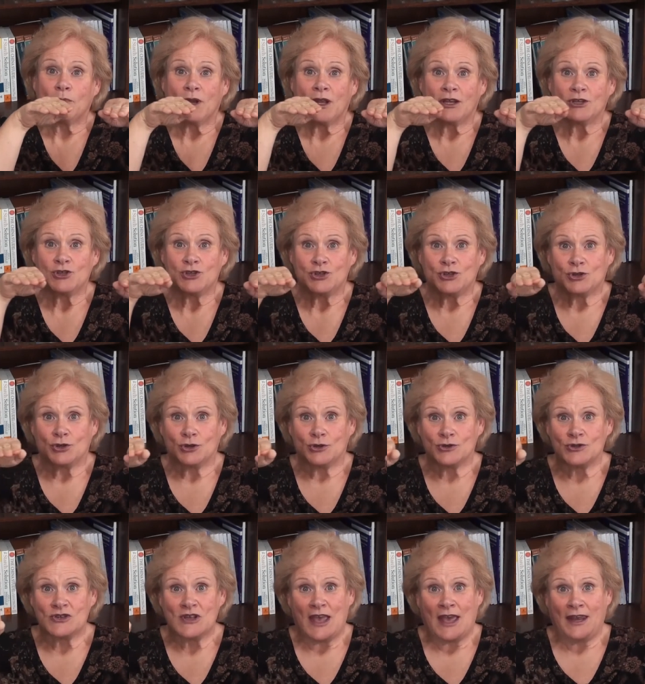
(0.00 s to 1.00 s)
blood
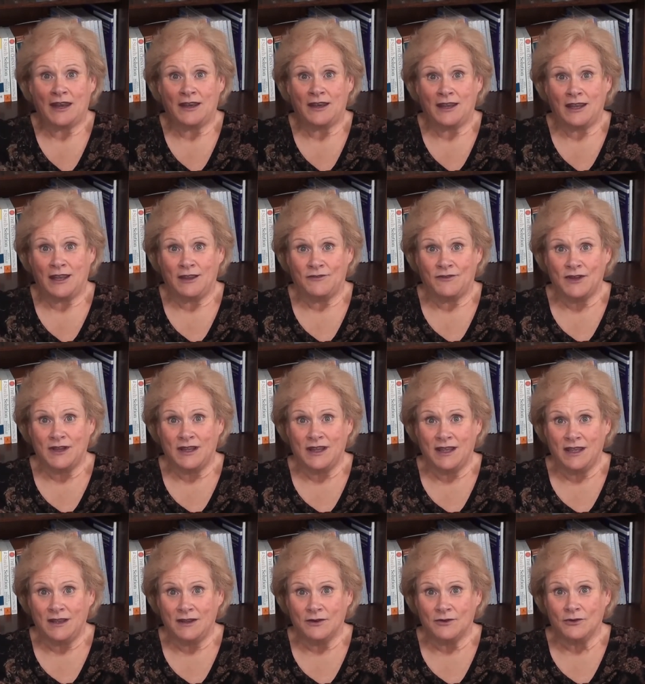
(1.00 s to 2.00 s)
sugars at an even
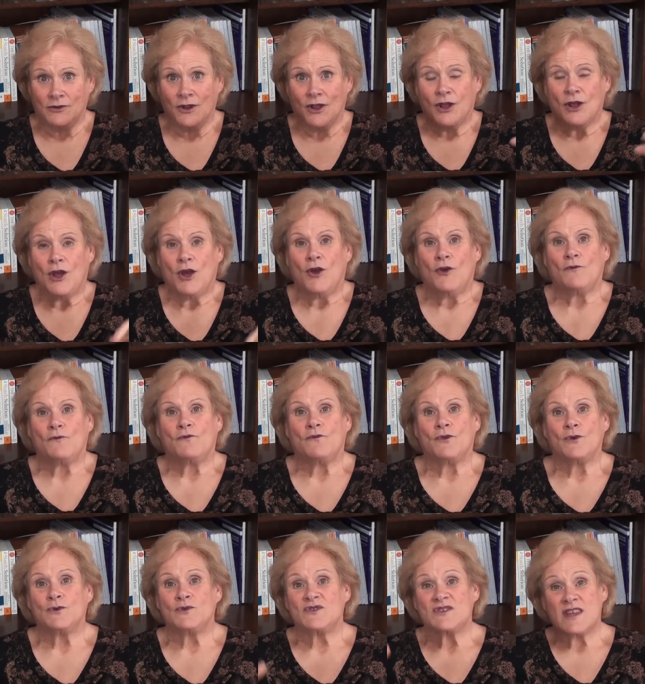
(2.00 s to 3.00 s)
keel.
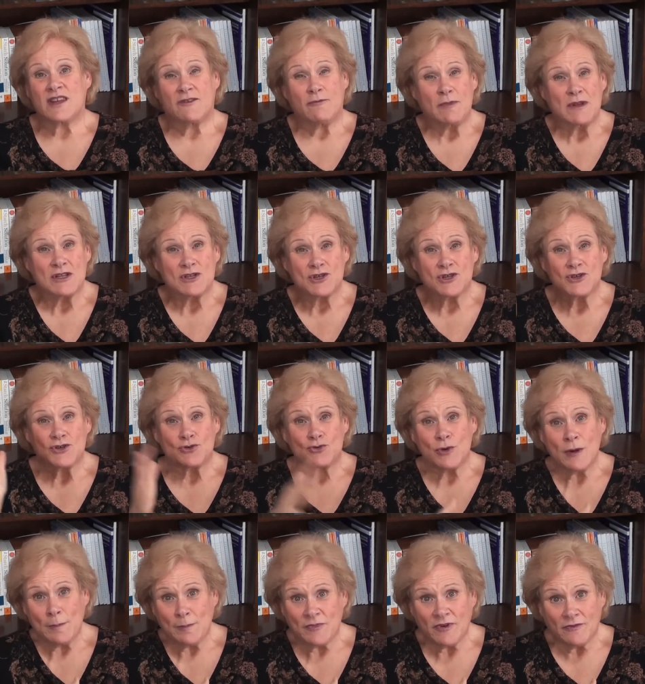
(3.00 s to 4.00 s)
Foods that have been
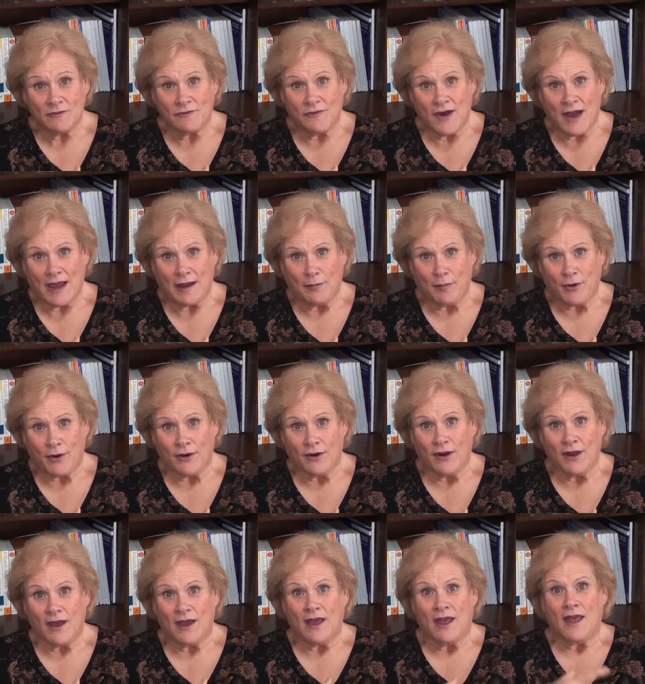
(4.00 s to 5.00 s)
stripped of
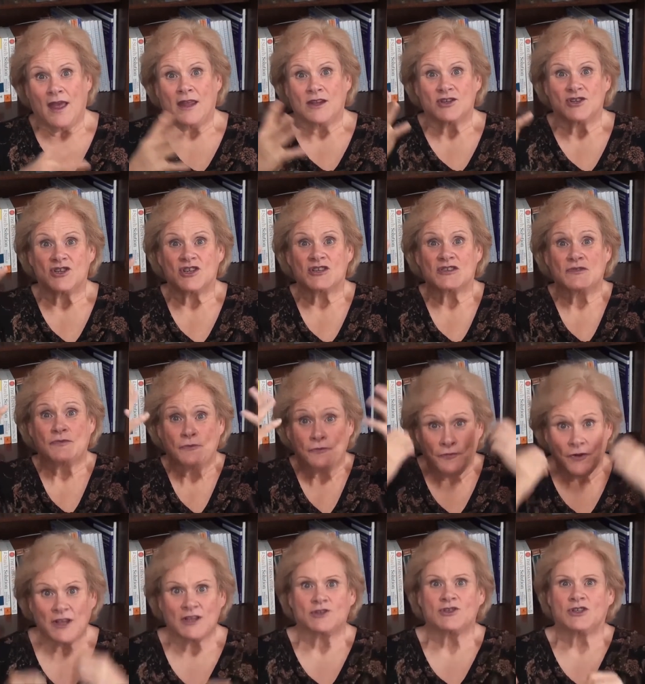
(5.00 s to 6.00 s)
fiber just
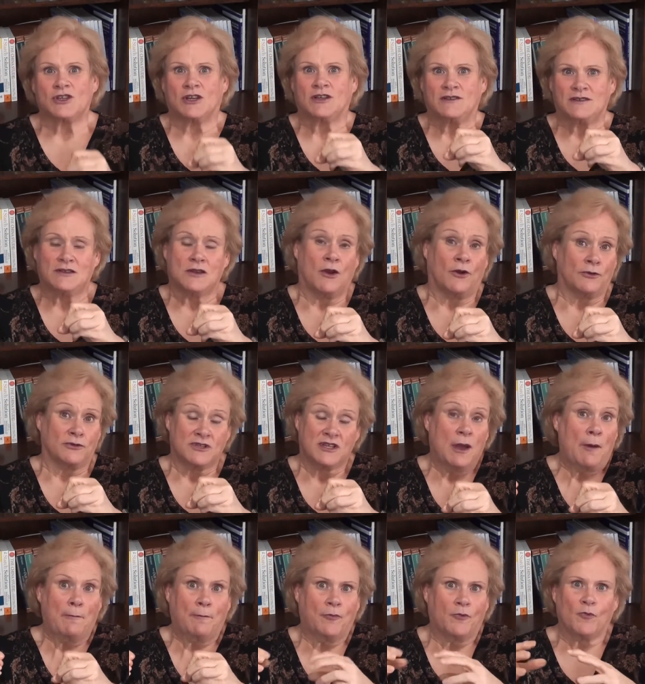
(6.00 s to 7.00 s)
flush or
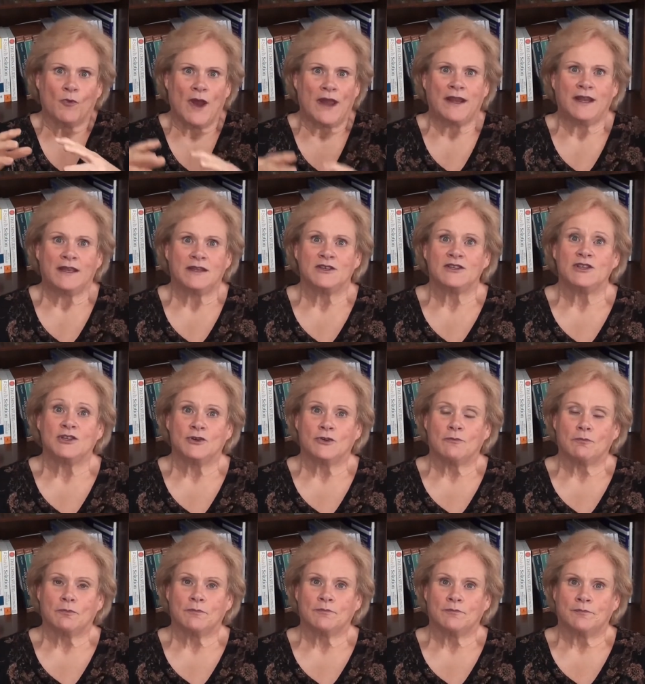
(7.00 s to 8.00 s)
dump right into
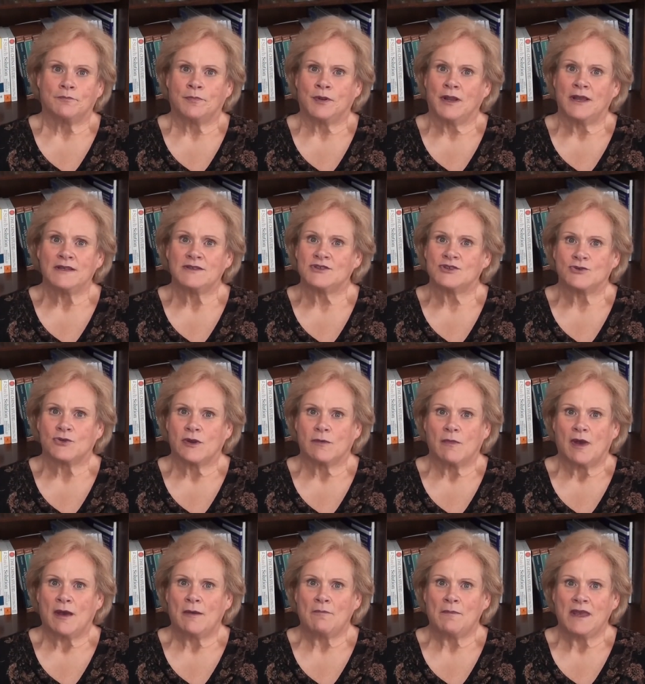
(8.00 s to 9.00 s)
your
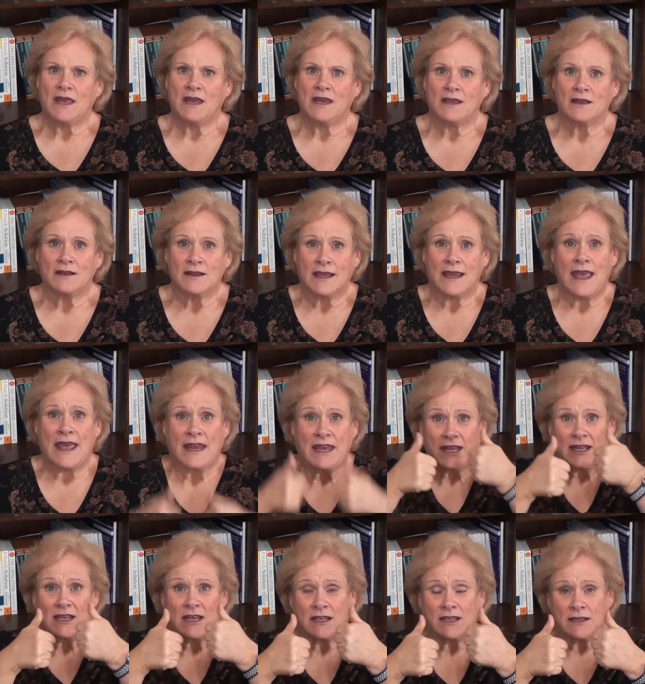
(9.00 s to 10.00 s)
bloodstream immediately and
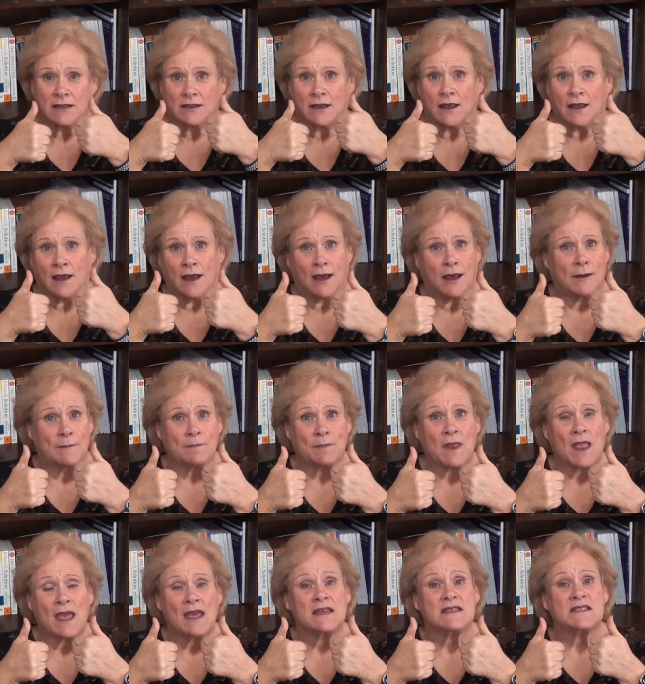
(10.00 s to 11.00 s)
it um,
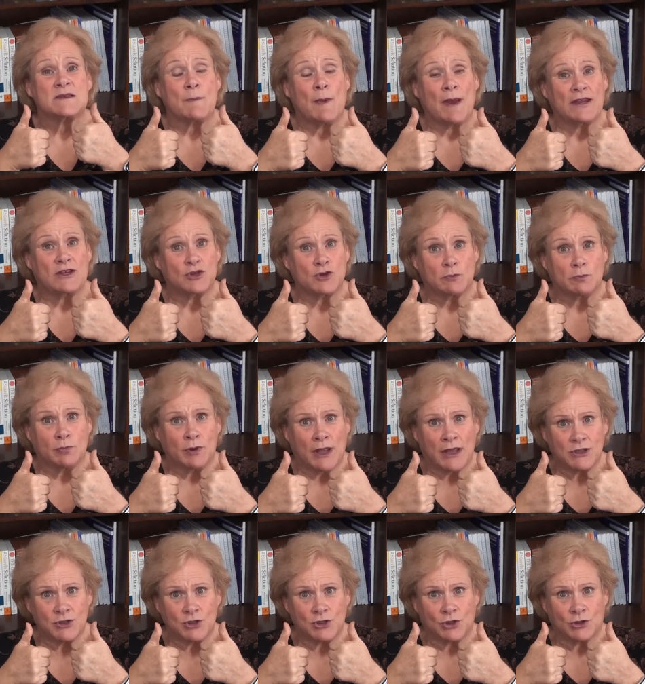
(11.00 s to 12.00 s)
spikes your
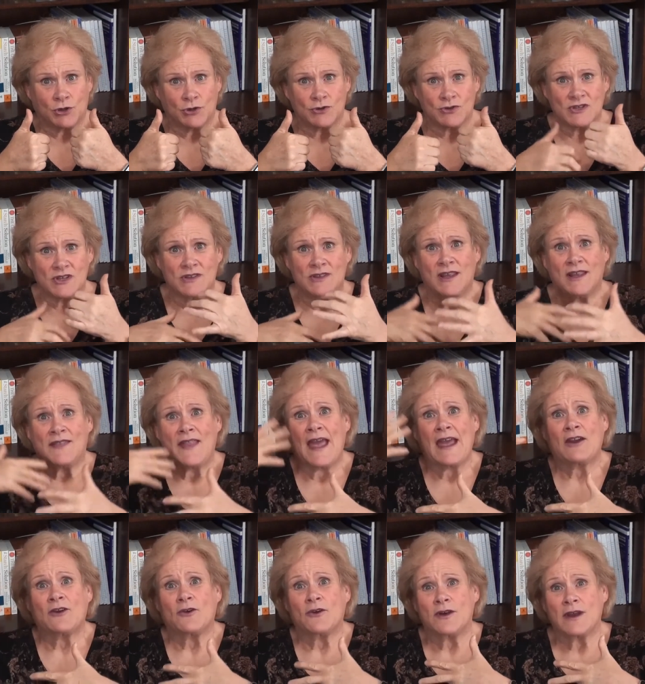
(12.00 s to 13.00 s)
blood sugars. And then
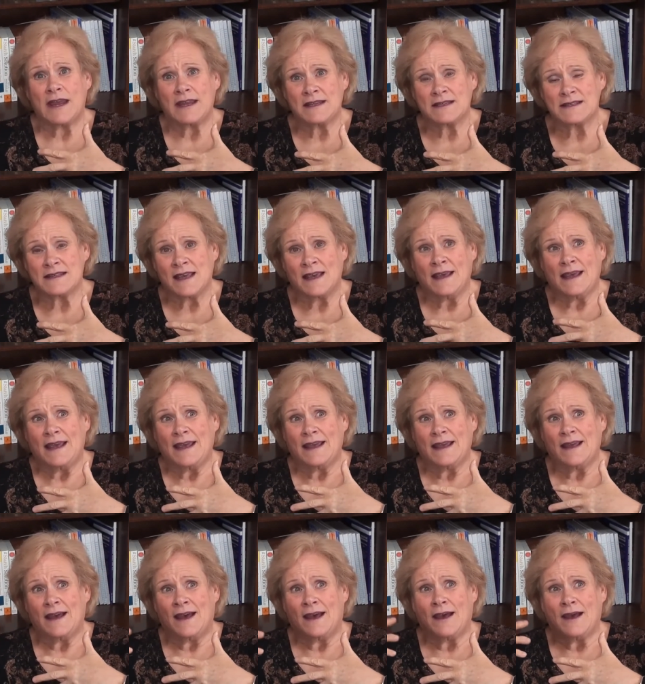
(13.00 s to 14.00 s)
that creates,
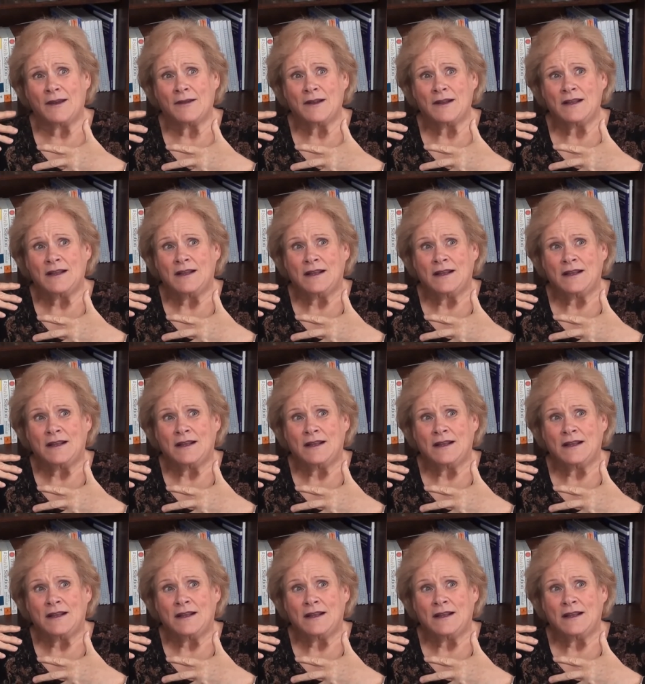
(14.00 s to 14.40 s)
uh,